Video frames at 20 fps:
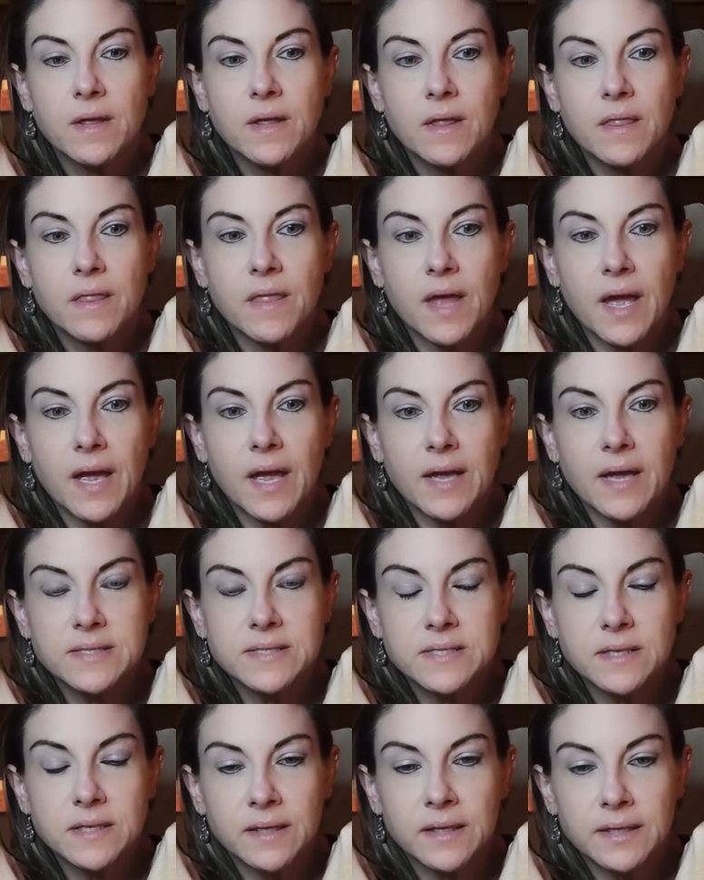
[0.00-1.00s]
that
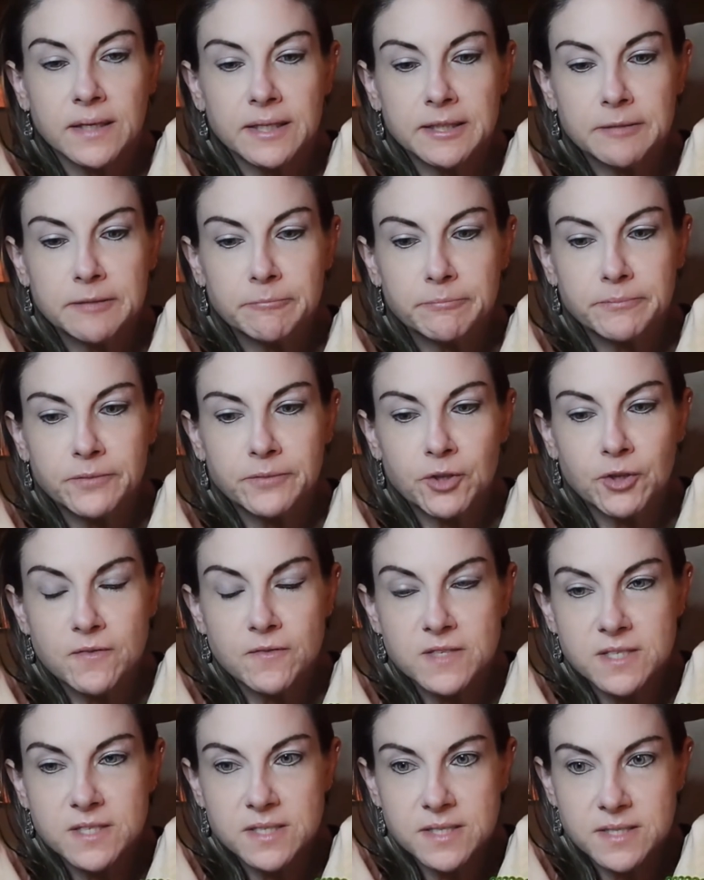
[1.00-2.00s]
nervous
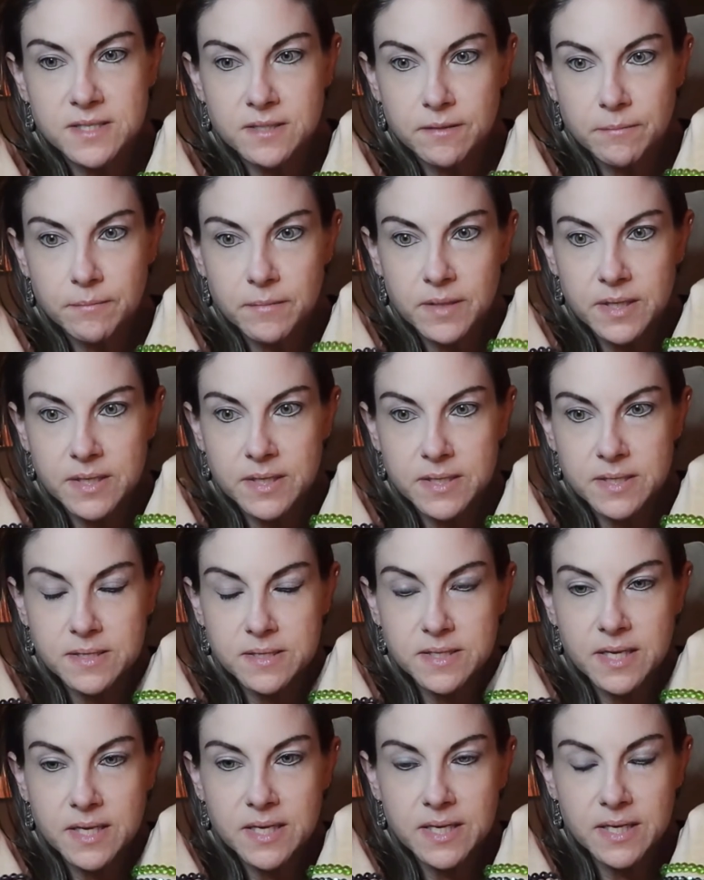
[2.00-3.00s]
system is
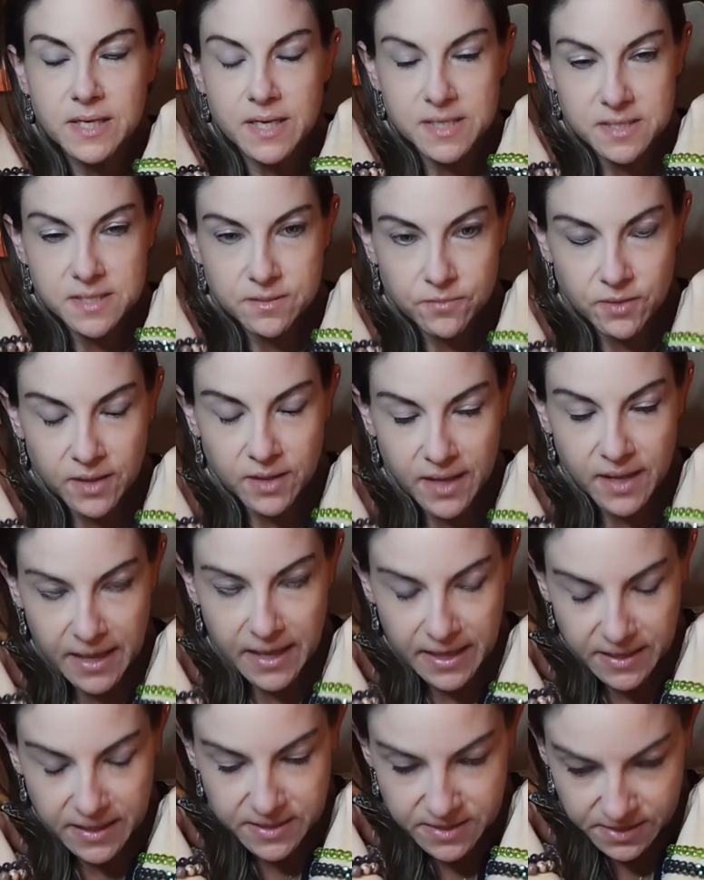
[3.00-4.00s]
getting nice and
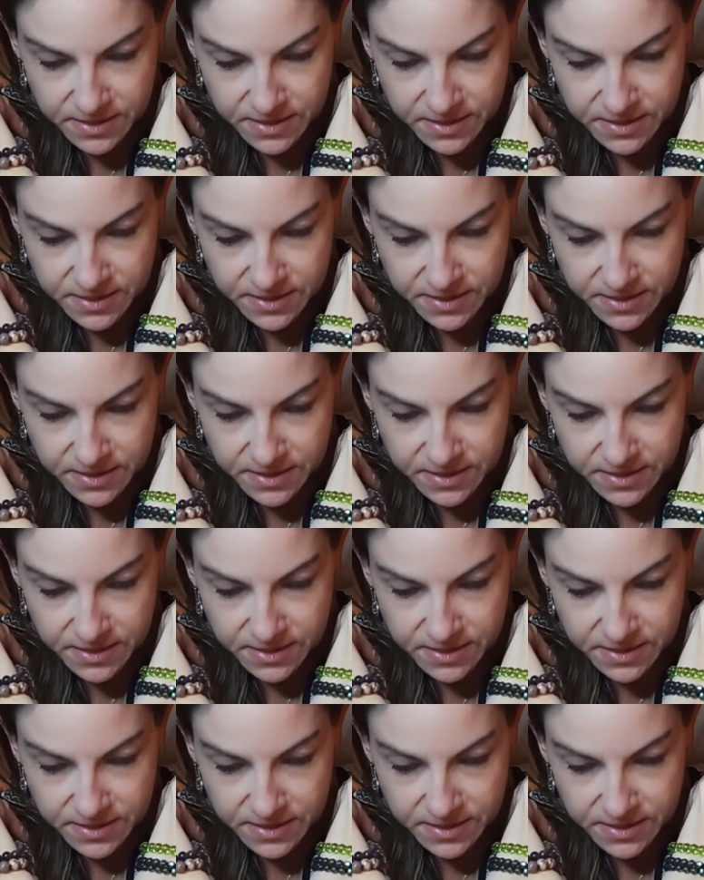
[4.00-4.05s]
relaxed.